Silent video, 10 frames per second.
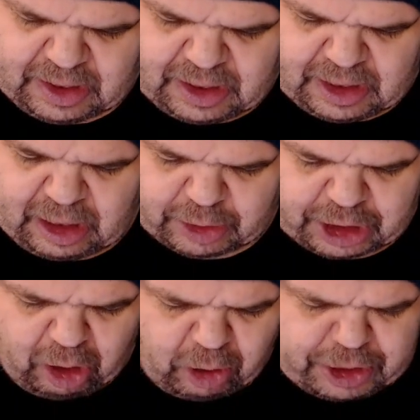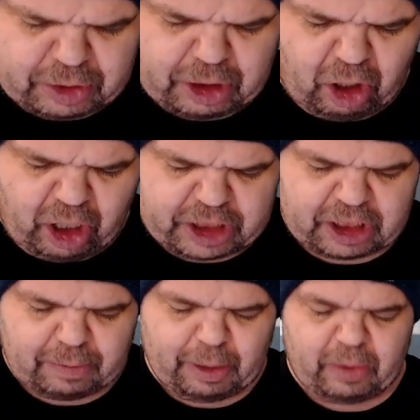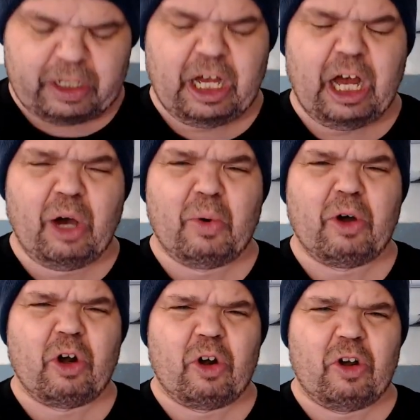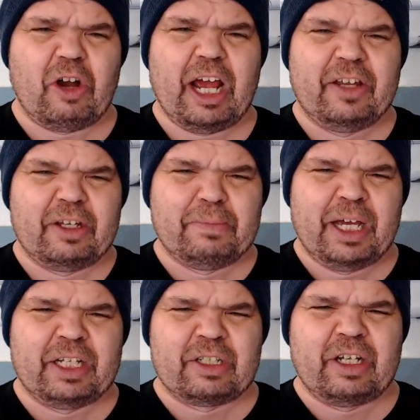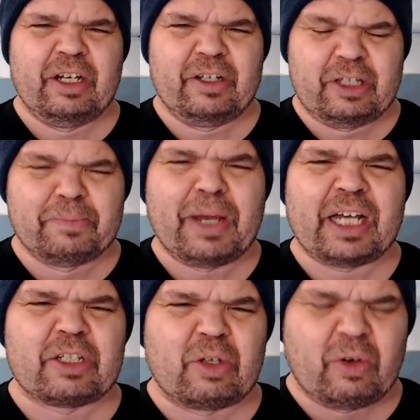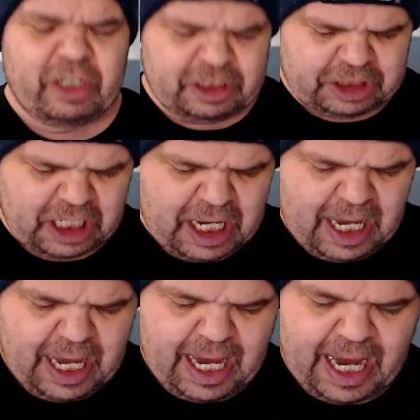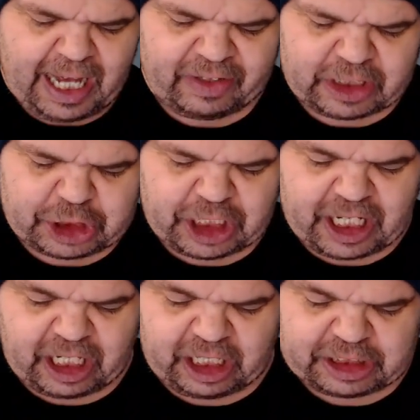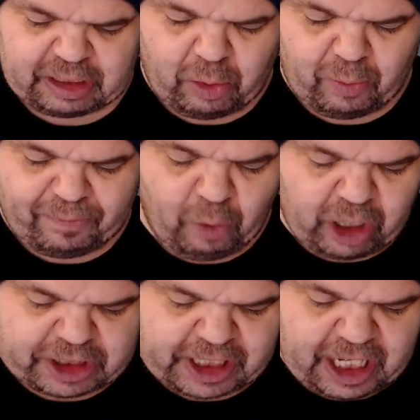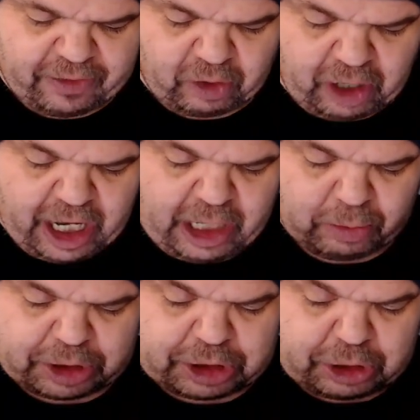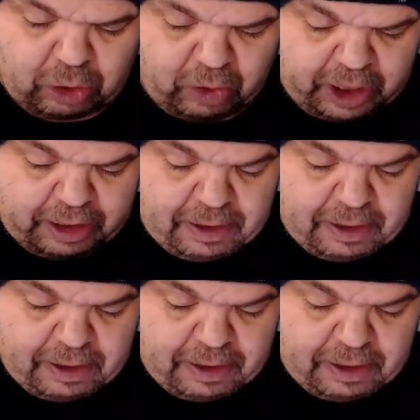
Now, she also talked about how her and the Mandalorians and the Jedis fought together, and it was during